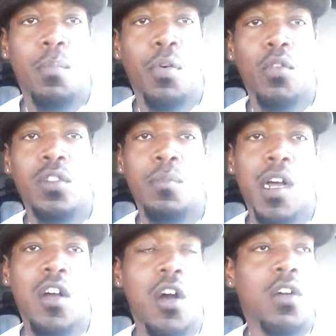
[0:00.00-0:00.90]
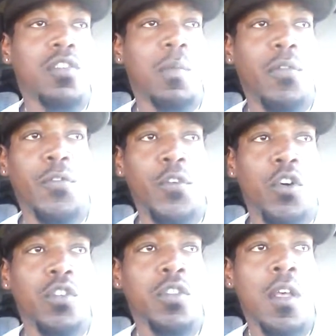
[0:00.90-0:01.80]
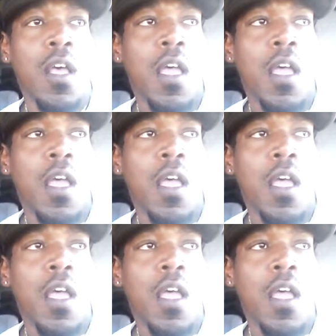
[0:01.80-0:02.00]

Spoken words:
pros and my cons, my flaws,